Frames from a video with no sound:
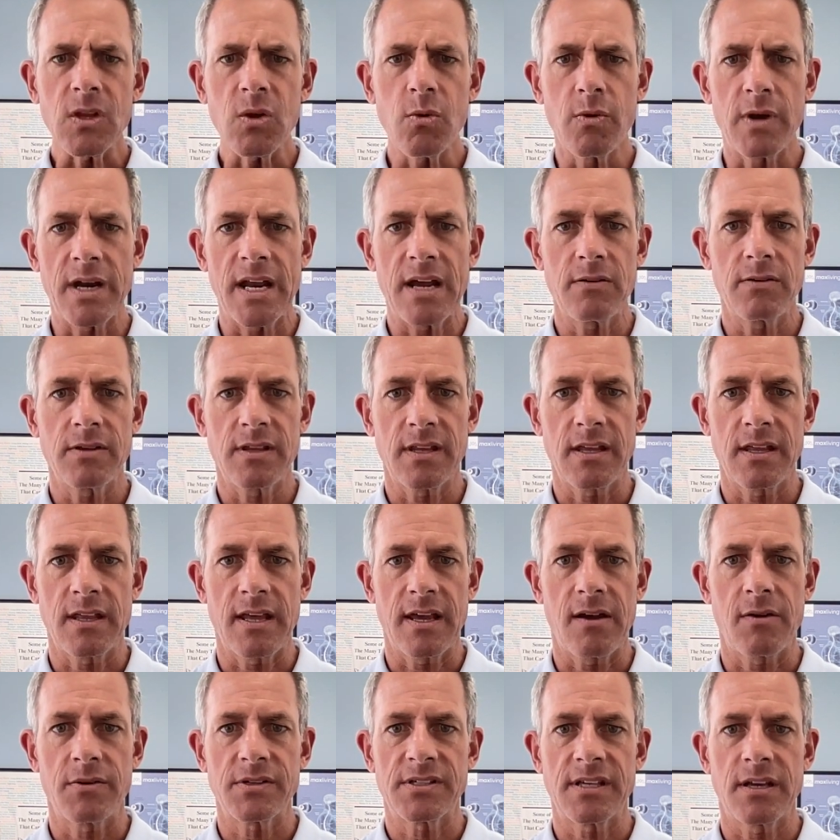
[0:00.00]
what
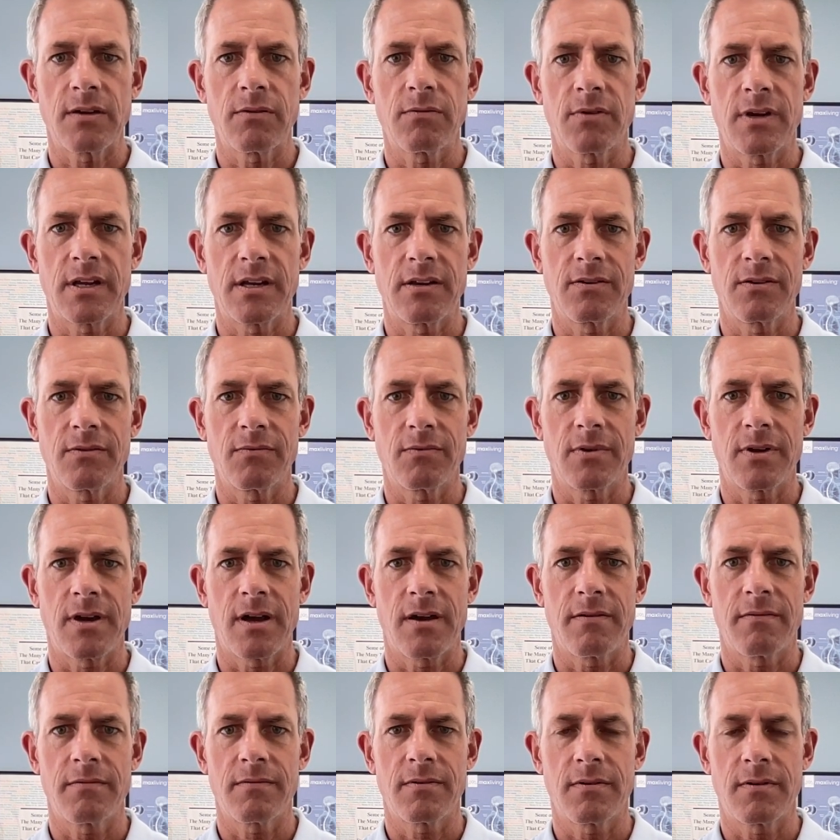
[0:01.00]
they always say what uh,